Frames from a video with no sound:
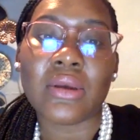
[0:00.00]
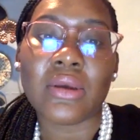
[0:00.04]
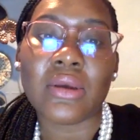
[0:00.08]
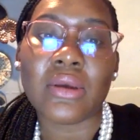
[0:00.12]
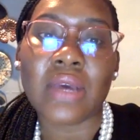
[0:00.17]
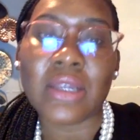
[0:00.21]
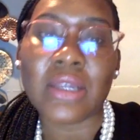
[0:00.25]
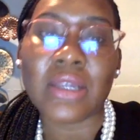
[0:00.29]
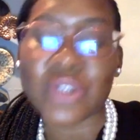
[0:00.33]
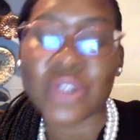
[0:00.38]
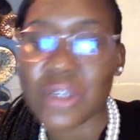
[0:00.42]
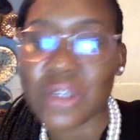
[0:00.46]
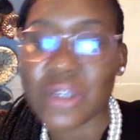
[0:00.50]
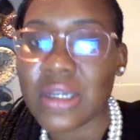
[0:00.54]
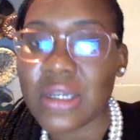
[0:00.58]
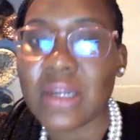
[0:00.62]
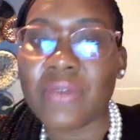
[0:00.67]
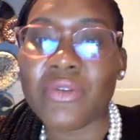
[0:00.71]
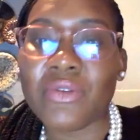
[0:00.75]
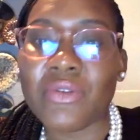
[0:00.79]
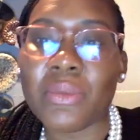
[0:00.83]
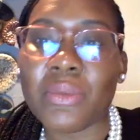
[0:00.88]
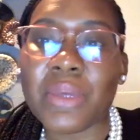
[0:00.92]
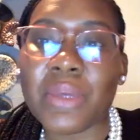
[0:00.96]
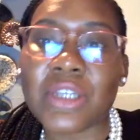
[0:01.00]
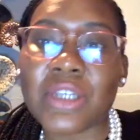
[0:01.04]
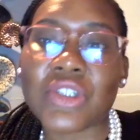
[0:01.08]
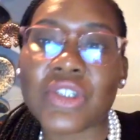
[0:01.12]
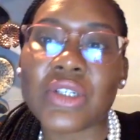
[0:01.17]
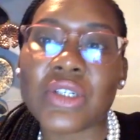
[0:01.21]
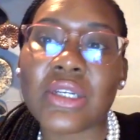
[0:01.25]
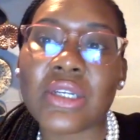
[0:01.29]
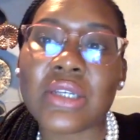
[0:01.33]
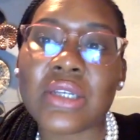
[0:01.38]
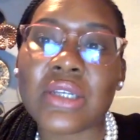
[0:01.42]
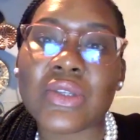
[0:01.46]
intricate
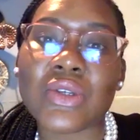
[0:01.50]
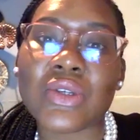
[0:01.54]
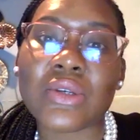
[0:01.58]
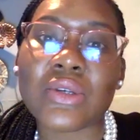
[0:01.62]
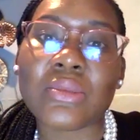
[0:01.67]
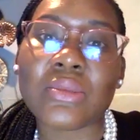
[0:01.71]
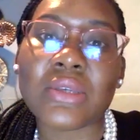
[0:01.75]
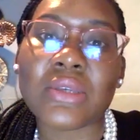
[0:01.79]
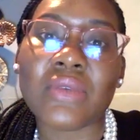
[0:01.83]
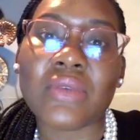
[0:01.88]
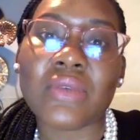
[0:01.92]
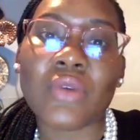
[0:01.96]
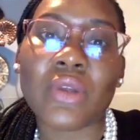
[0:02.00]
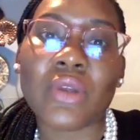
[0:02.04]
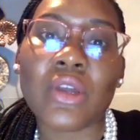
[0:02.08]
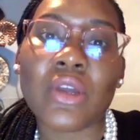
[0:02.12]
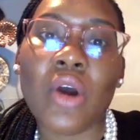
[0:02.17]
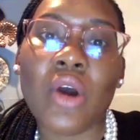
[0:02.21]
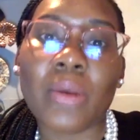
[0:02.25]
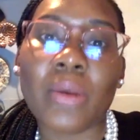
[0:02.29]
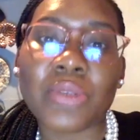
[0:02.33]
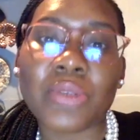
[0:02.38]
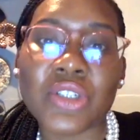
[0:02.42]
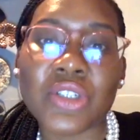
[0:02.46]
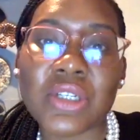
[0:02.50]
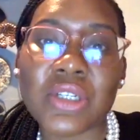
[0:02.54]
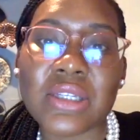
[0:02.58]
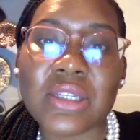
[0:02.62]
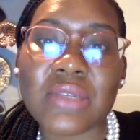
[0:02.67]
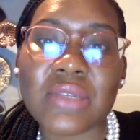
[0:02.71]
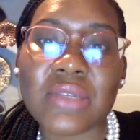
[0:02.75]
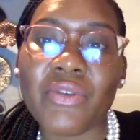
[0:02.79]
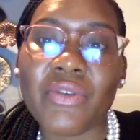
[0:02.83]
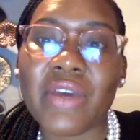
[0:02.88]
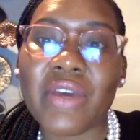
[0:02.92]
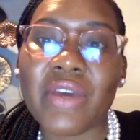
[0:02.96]
information in terms of all the options
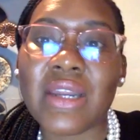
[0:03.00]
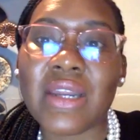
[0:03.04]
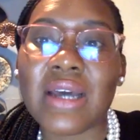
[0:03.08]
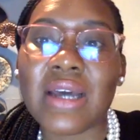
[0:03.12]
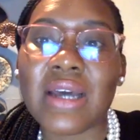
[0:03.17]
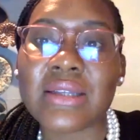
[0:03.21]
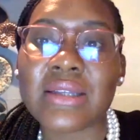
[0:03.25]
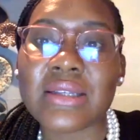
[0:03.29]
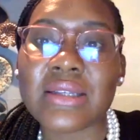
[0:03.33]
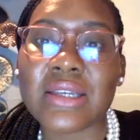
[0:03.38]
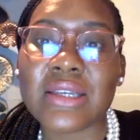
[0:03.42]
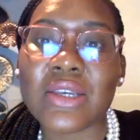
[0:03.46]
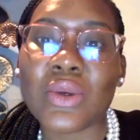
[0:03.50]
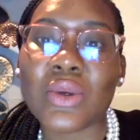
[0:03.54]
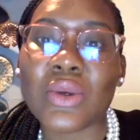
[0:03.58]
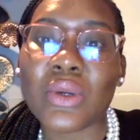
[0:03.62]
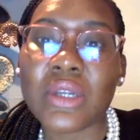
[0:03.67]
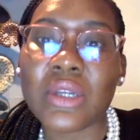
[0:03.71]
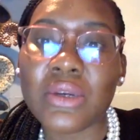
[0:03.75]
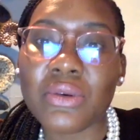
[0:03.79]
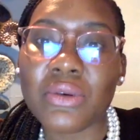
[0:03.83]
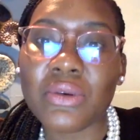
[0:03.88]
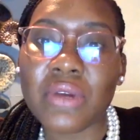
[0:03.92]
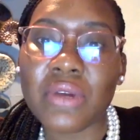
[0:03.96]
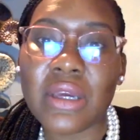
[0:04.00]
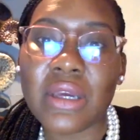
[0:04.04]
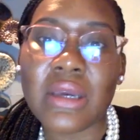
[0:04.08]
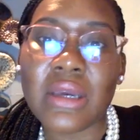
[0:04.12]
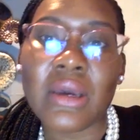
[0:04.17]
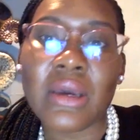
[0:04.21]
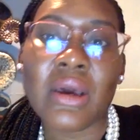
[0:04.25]
for financing your degree.